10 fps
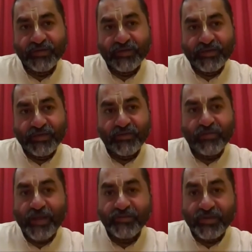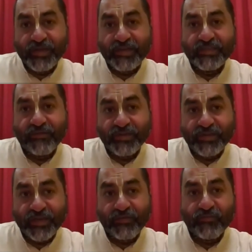Imagine at
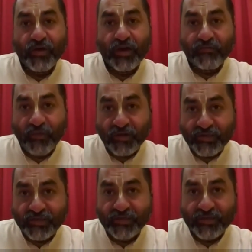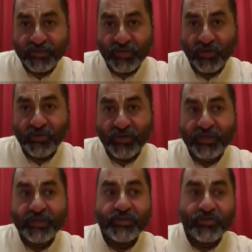70 for an advanced soul
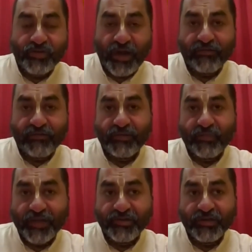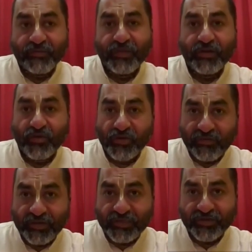to travel by ship and go to the
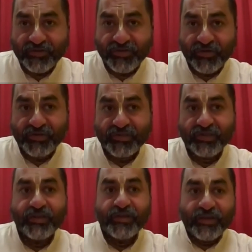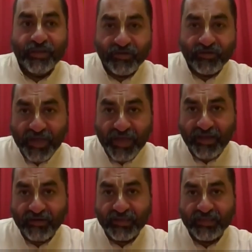Western shores,
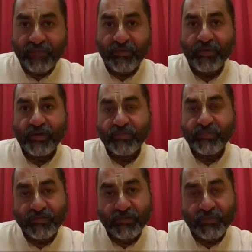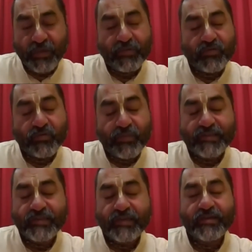share the same apartment with people who
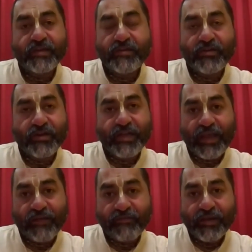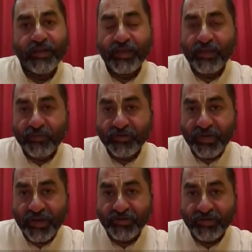basically did not have any
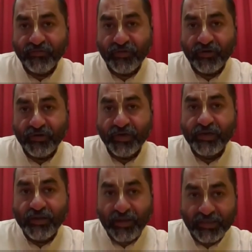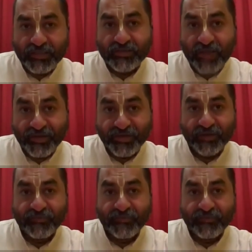appreciation for his stature.